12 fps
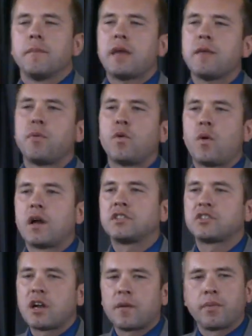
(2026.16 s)
people want to
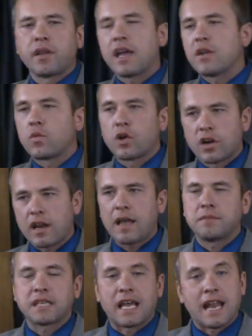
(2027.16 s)
start playing word
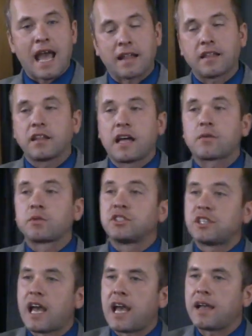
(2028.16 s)
games and acting like we're
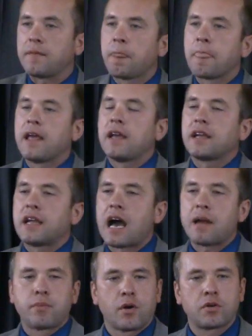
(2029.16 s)
saying
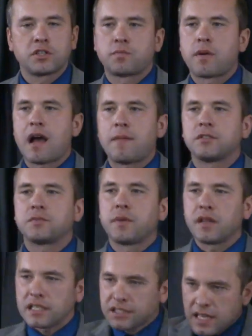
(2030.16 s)
God broke his promise.
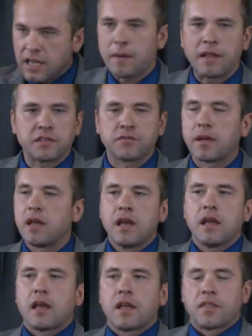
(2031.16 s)
But let's think about this.
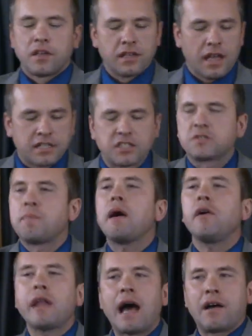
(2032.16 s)
It's
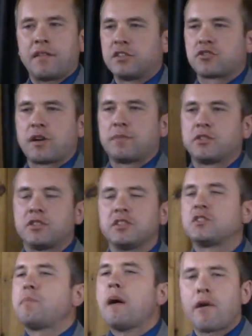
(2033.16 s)
spelled out in the scriptures.
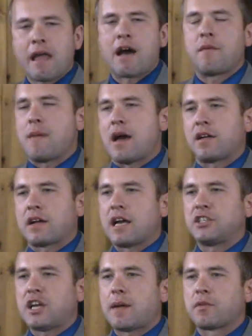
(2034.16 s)
It's spelled out in
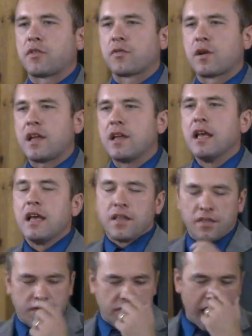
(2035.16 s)
Malachi chapter 3
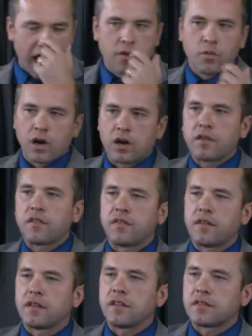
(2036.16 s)

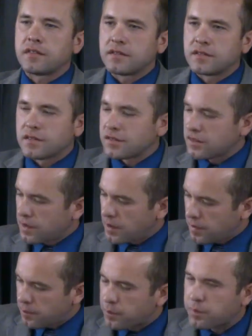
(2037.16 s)
that
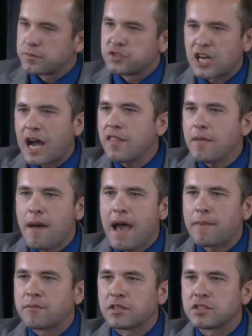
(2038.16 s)
John the
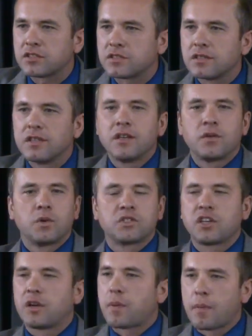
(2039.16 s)
Baptist was
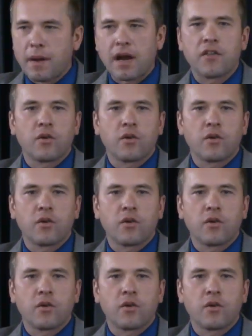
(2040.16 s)
going to prepare